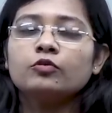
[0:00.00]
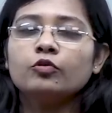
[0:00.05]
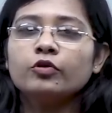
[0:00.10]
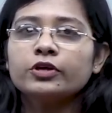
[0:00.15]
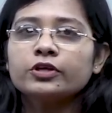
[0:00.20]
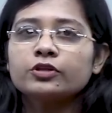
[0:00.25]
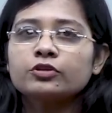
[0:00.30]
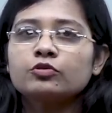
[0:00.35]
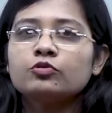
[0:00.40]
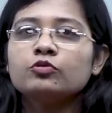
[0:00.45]

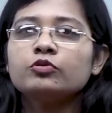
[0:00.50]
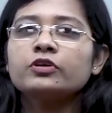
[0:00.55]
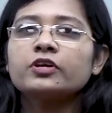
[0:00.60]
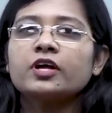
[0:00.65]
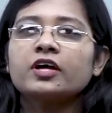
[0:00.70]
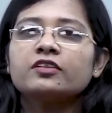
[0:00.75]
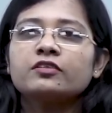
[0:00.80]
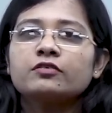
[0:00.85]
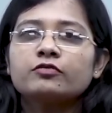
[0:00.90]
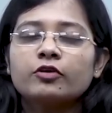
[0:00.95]
going through
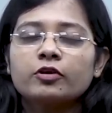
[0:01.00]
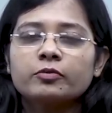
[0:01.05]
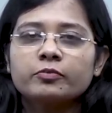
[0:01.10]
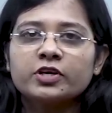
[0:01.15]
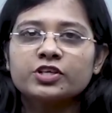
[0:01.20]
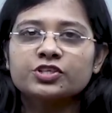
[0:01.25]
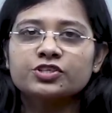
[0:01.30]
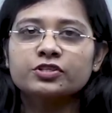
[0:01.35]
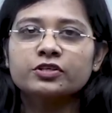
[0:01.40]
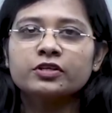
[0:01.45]

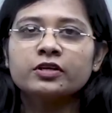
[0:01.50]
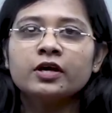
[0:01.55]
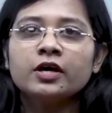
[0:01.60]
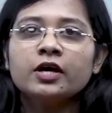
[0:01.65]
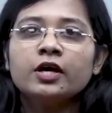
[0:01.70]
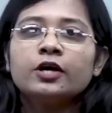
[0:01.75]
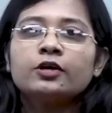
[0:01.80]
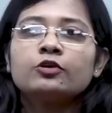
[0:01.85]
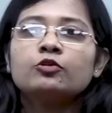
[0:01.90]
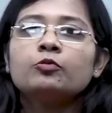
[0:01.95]
transformation
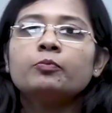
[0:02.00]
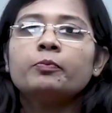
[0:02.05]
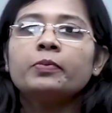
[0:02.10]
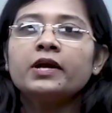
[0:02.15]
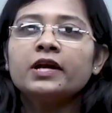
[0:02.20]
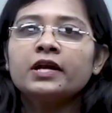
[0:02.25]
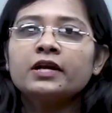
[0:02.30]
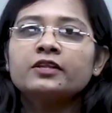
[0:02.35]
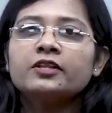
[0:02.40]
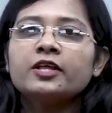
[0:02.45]
to
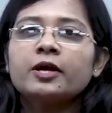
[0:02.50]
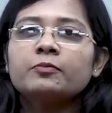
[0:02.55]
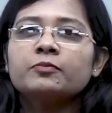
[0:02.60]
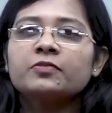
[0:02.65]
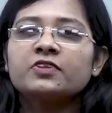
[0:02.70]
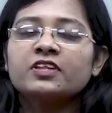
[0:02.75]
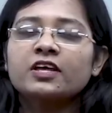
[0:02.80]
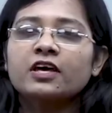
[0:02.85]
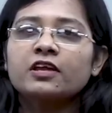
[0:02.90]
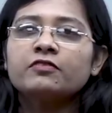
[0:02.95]
build
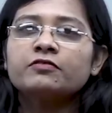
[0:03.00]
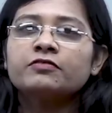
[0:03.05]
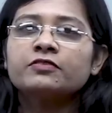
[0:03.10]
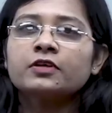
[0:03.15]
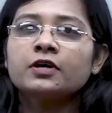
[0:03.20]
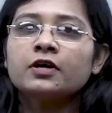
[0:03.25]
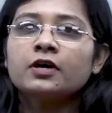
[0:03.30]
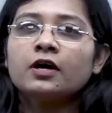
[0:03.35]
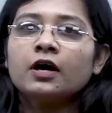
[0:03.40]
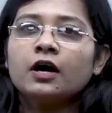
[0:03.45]
themselves
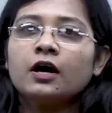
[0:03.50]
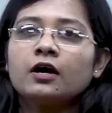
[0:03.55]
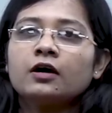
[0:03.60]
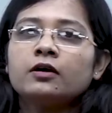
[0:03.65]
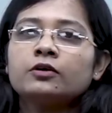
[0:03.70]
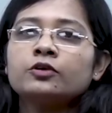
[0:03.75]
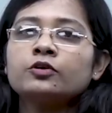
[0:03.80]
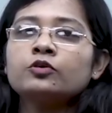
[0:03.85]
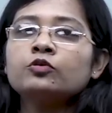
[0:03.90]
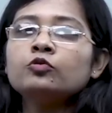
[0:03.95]

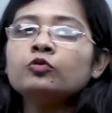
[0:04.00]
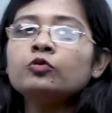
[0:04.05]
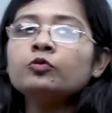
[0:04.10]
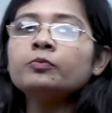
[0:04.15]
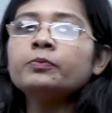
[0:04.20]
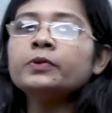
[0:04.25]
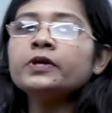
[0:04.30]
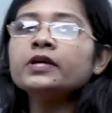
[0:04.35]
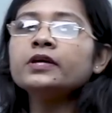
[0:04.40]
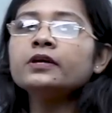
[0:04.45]

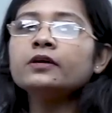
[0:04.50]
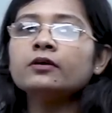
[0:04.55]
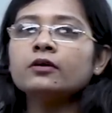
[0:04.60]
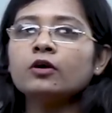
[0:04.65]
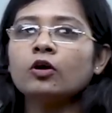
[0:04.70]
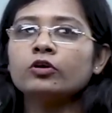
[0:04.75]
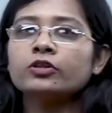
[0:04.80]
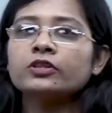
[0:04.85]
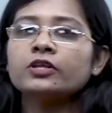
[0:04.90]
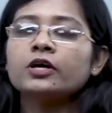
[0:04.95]
to be
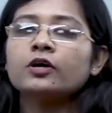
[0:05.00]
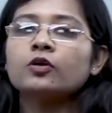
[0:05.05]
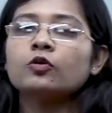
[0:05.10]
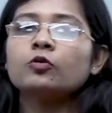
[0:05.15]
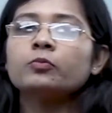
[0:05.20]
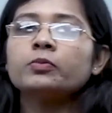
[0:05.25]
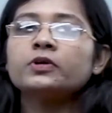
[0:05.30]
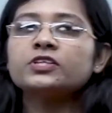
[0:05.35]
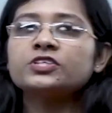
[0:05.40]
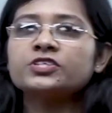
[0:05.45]
on the
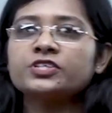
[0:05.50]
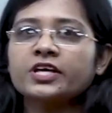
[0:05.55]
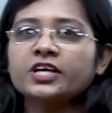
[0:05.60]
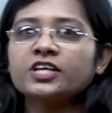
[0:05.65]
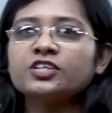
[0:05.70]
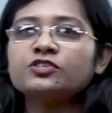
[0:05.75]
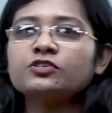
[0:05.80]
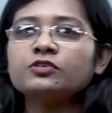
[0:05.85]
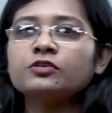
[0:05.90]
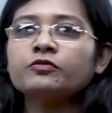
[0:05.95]
global
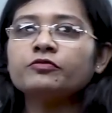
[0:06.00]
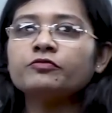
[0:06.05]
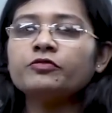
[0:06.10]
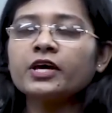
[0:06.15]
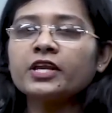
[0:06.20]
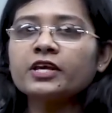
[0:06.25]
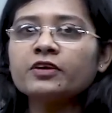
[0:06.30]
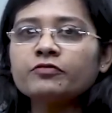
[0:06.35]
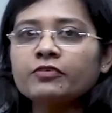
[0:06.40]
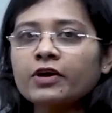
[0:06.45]
stage
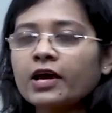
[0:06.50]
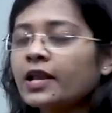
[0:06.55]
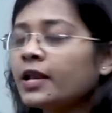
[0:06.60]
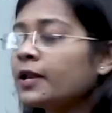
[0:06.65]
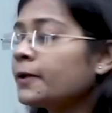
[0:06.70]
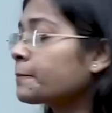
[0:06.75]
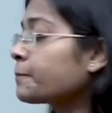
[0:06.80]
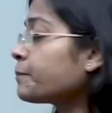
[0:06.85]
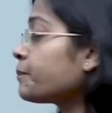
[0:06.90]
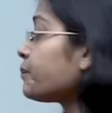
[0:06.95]
very well.